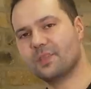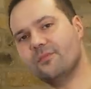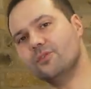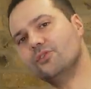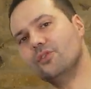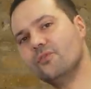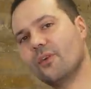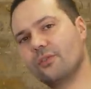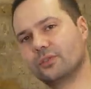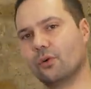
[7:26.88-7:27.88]
if you do
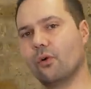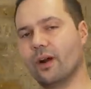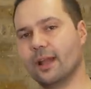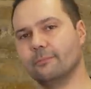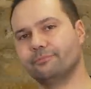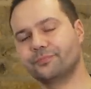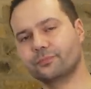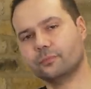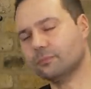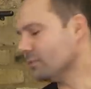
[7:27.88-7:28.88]
vote Tory
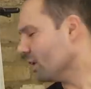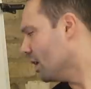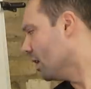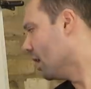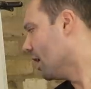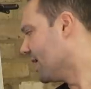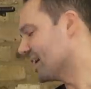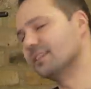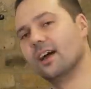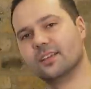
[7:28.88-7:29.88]

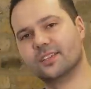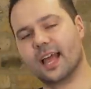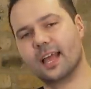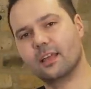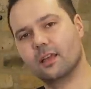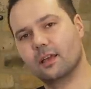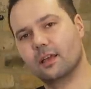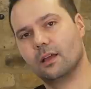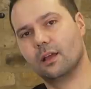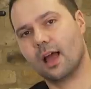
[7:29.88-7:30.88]
next Thursday,
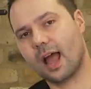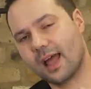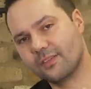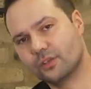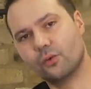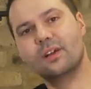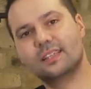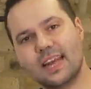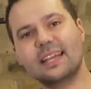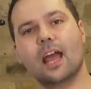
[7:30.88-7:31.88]
and the Tories
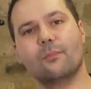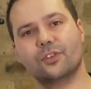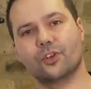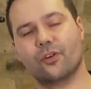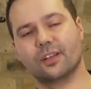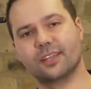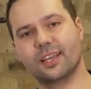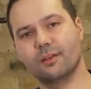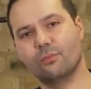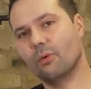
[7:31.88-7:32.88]
then get a
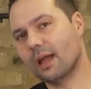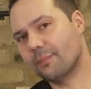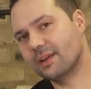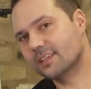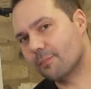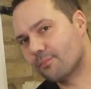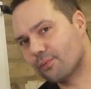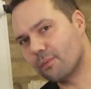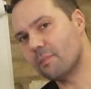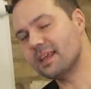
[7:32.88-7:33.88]
majority, what will happen is they'll
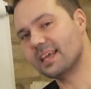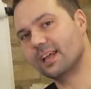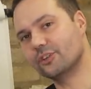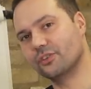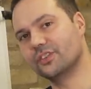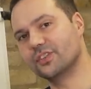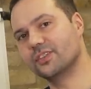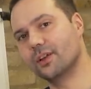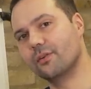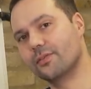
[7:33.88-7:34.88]
probably get Johnson's
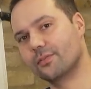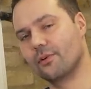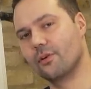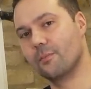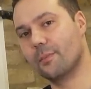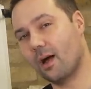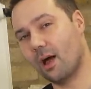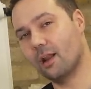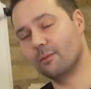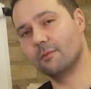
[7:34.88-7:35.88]
deal through
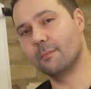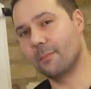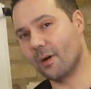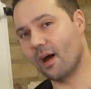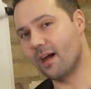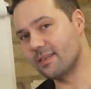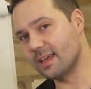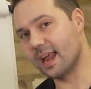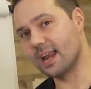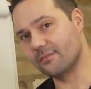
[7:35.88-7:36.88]
Parliament by the
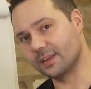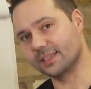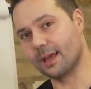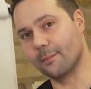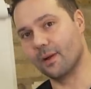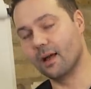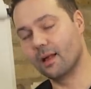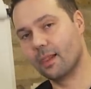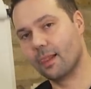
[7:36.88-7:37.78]
end of December,